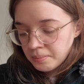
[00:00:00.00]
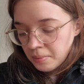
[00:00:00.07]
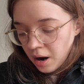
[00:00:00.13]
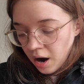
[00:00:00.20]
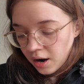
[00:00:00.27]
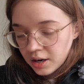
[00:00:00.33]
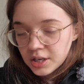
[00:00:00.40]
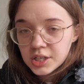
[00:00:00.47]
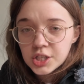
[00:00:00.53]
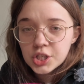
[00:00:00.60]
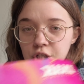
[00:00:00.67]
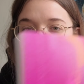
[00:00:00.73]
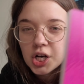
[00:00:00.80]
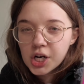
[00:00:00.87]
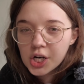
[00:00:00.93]

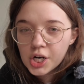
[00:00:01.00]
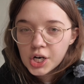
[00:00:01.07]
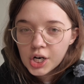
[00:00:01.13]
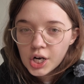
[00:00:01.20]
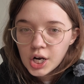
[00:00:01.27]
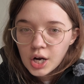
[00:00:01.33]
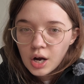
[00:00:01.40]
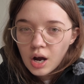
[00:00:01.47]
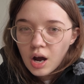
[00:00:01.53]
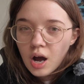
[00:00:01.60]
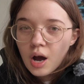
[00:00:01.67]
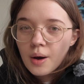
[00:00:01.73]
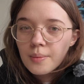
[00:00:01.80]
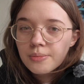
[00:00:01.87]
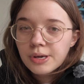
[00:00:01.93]
March,
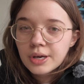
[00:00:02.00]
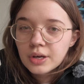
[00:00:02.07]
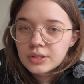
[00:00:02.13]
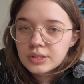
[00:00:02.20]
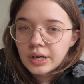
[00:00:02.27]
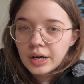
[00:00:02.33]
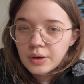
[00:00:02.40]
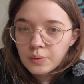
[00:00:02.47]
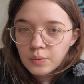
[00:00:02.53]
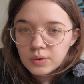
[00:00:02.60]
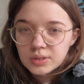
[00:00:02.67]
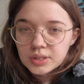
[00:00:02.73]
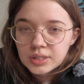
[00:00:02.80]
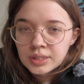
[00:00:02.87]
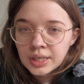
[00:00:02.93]
because I
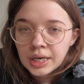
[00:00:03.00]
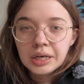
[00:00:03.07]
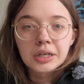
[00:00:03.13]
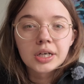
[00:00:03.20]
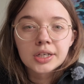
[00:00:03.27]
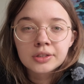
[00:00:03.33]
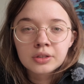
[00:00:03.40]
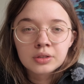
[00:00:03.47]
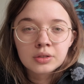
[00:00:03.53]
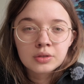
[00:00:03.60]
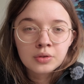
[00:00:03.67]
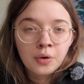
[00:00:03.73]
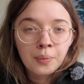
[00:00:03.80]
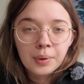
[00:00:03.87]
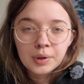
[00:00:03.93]
wasn't here and
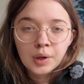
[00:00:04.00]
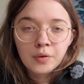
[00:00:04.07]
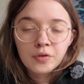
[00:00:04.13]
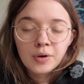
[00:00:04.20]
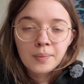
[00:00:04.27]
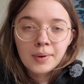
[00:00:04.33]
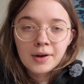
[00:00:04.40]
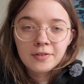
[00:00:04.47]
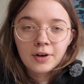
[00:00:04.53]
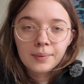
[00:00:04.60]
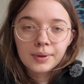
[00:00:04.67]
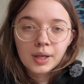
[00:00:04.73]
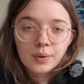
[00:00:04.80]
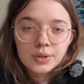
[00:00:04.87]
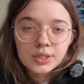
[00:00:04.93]
nobody from my
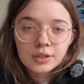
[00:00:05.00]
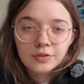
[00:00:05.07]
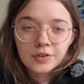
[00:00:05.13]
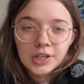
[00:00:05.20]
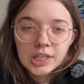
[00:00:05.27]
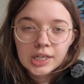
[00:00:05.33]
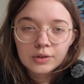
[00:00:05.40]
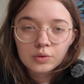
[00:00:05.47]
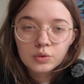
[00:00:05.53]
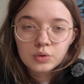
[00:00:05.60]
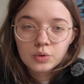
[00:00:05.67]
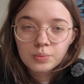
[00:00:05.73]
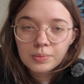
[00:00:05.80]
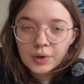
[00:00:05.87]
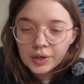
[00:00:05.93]
family was in Vienna to
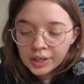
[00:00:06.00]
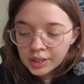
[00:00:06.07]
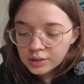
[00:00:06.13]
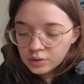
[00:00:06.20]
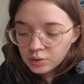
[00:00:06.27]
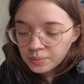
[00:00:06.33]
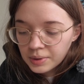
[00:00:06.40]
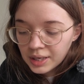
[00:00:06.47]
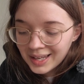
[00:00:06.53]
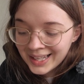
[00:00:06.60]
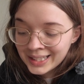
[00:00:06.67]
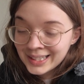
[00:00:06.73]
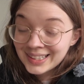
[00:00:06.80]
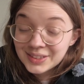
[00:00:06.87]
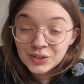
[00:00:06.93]
bring it to me,
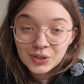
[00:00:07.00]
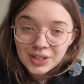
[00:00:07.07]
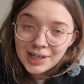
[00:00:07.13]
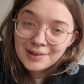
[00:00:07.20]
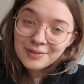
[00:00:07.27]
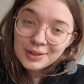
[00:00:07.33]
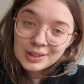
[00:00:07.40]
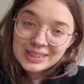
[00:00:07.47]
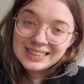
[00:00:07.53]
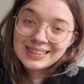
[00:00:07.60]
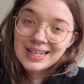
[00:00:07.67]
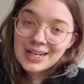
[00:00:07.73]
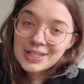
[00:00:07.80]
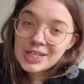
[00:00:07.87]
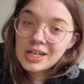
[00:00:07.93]
and they don't have
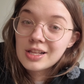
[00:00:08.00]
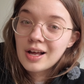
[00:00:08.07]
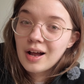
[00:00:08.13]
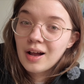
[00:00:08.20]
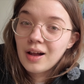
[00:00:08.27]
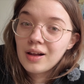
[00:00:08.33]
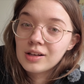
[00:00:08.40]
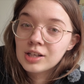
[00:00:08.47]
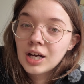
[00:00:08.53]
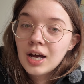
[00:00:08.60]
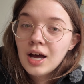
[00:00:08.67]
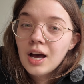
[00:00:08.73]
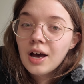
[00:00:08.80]
international